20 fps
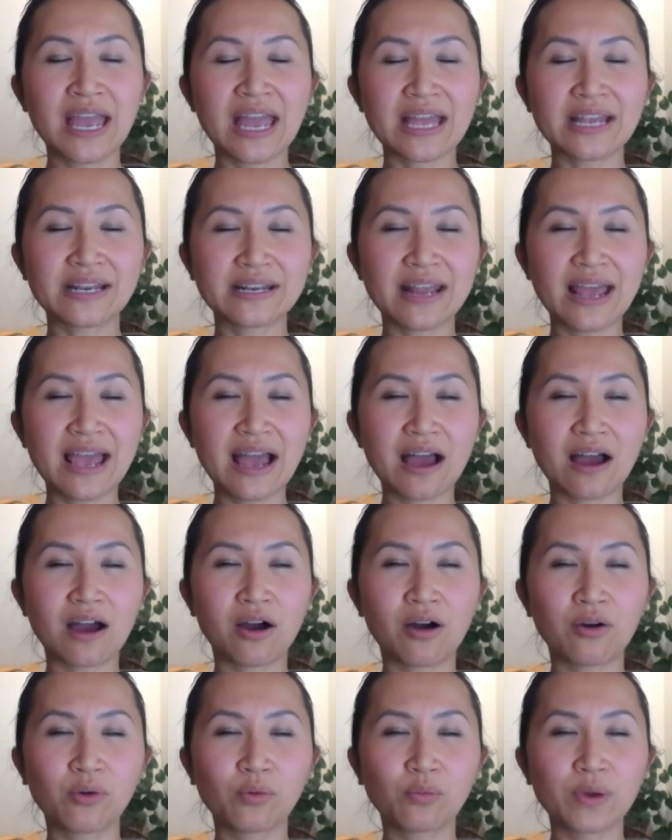And
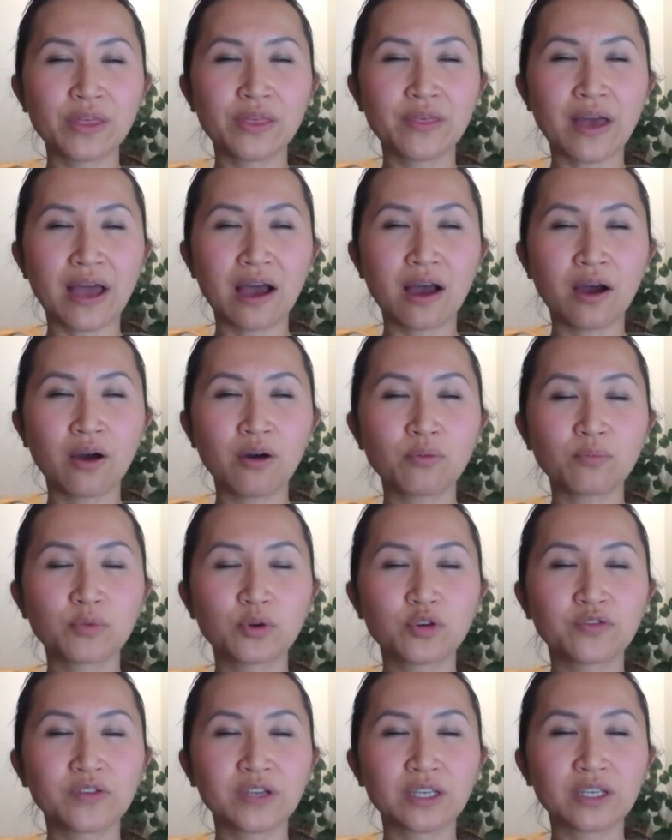now, without
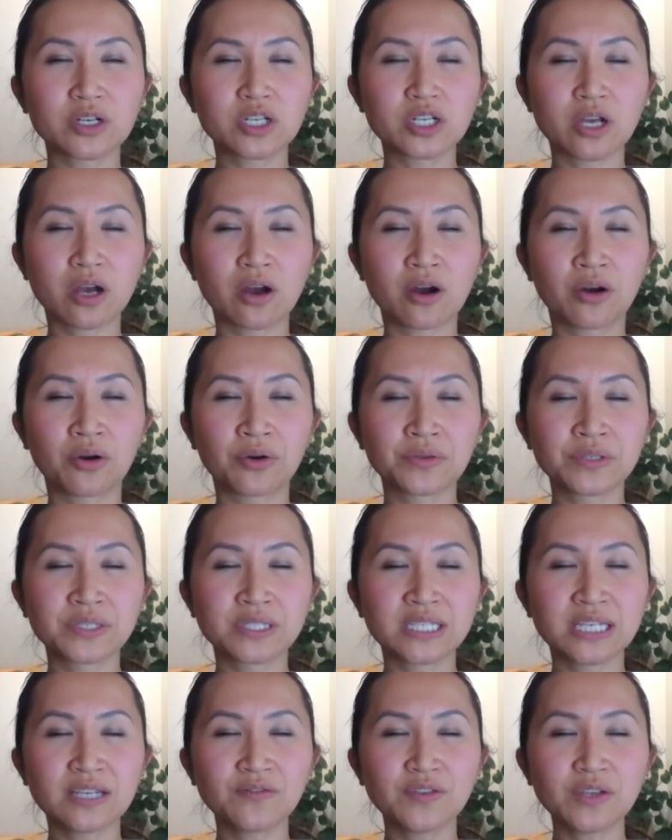moving your toes,
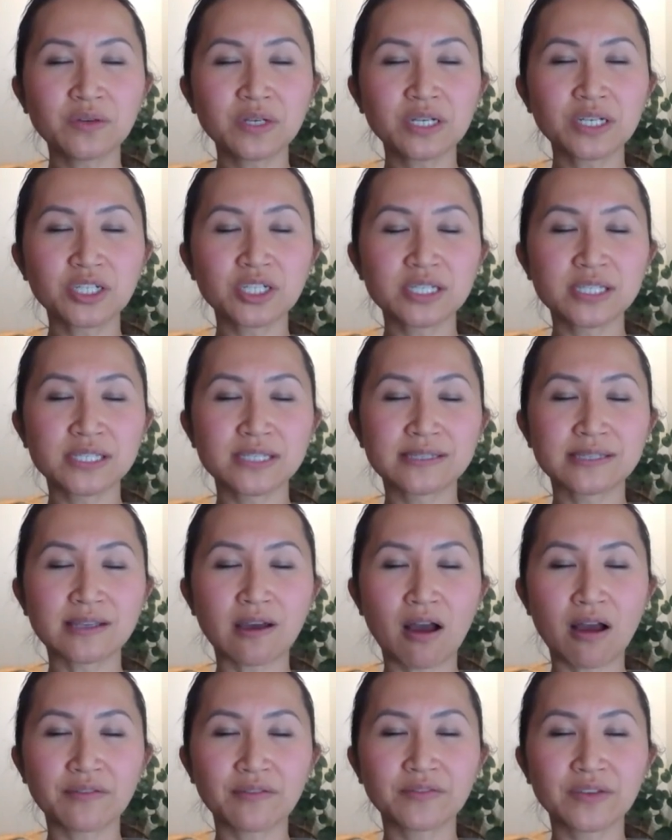see if you can just
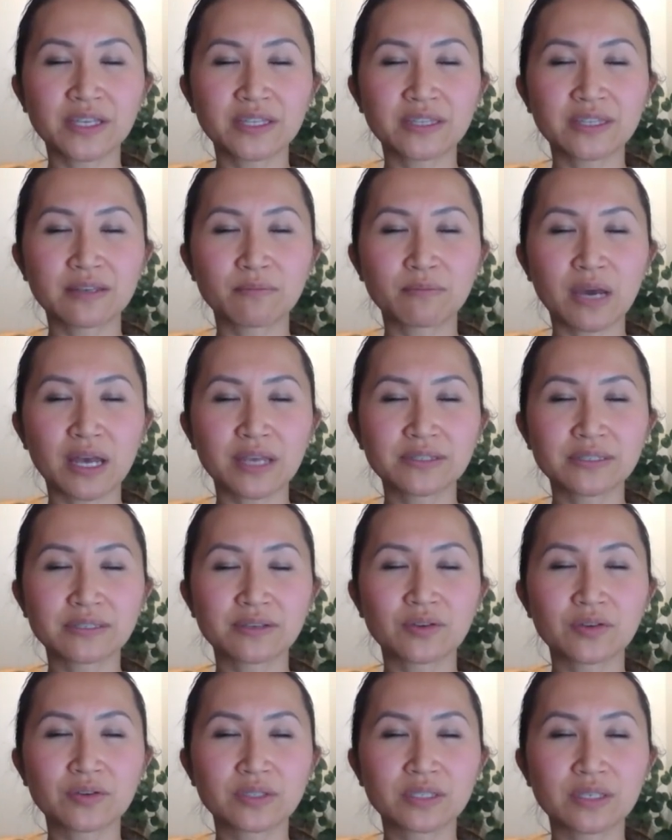soften the
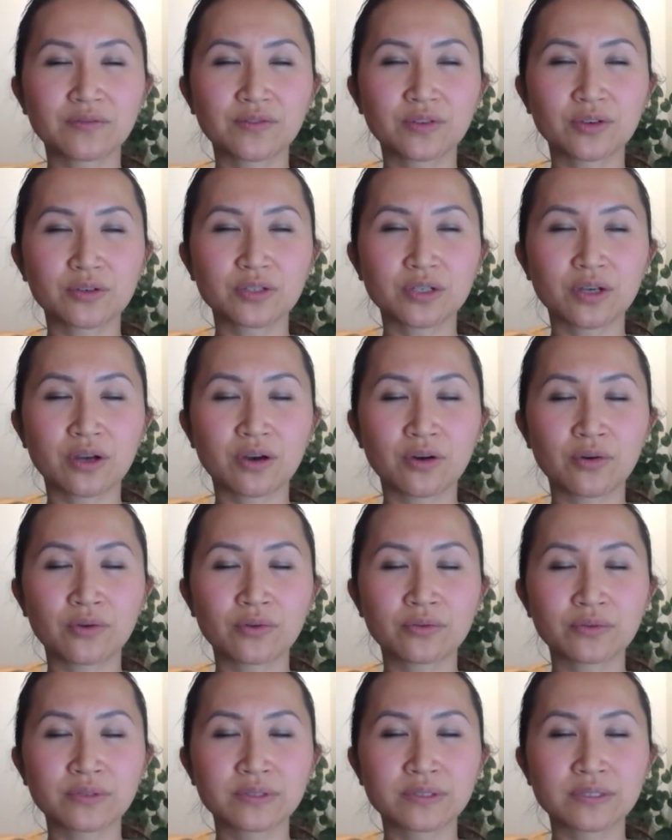muscles of your
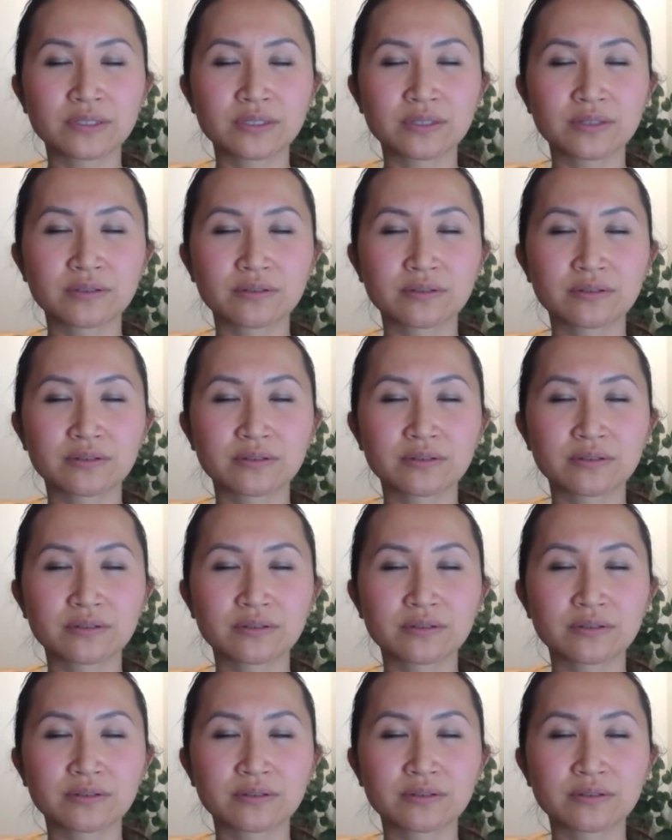toes.